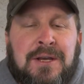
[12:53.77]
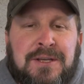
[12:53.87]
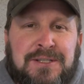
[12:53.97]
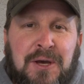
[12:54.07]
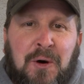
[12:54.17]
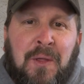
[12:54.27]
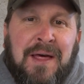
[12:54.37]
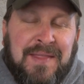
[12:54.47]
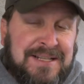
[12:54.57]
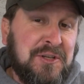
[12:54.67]
So
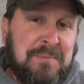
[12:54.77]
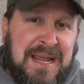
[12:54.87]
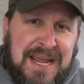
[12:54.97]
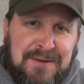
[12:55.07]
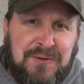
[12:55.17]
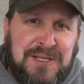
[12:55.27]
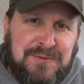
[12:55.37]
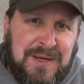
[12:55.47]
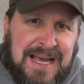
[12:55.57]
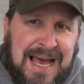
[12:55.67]
that's going to be it for this
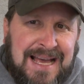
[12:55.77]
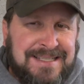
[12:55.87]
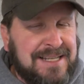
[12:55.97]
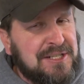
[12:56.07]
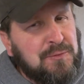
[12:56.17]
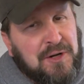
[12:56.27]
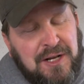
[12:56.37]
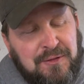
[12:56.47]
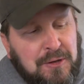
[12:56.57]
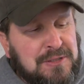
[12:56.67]
one, guys. I just wanted
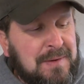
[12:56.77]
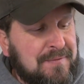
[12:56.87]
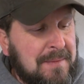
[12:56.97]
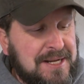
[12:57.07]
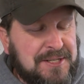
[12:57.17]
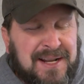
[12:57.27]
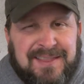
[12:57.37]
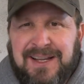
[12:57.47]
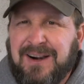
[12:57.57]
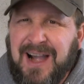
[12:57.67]
to throw some information out
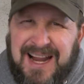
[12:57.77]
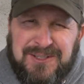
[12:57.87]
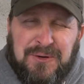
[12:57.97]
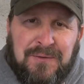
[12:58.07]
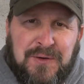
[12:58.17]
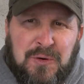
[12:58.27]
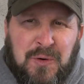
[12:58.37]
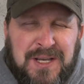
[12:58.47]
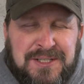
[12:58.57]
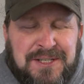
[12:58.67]
there, answer a few
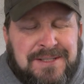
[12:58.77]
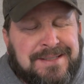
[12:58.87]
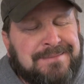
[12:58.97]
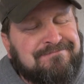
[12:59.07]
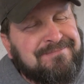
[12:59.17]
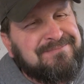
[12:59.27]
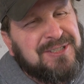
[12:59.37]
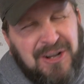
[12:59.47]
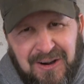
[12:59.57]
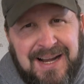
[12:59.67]
questions.
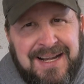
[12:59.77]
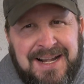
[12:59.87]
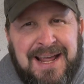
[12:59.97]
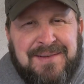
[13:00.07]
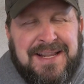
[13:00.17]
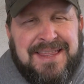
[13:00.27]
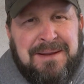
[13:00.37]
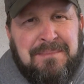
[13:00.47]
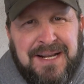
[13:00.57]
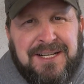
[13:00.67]
Sorry I didn't have
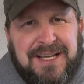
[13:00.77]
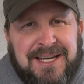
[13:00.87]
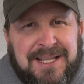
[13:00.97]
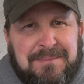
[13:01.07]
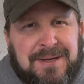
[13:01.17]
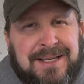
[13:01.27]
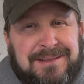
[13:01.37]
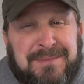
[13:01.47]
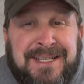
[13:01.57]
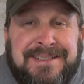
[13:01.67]
anything big to cut,
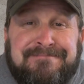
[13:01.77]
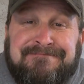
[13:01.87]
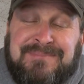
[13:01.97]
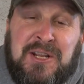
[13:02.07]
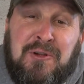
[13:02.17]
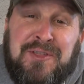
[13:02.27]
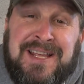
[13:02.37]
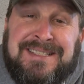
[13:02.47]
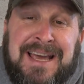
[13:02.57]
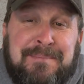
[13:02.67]
but you know,
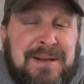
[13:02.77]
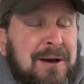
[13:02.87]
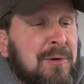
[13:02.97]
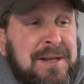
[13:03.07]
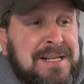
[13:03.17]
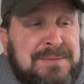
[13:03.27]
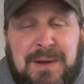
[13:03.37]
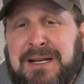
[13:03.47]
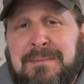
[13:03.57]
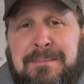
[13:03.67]
things happen. I wasn't
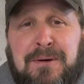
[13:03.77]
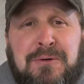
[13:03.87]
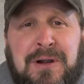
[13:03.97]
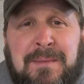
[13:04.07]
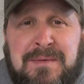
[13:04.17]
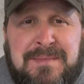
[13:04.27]
expecting my program to be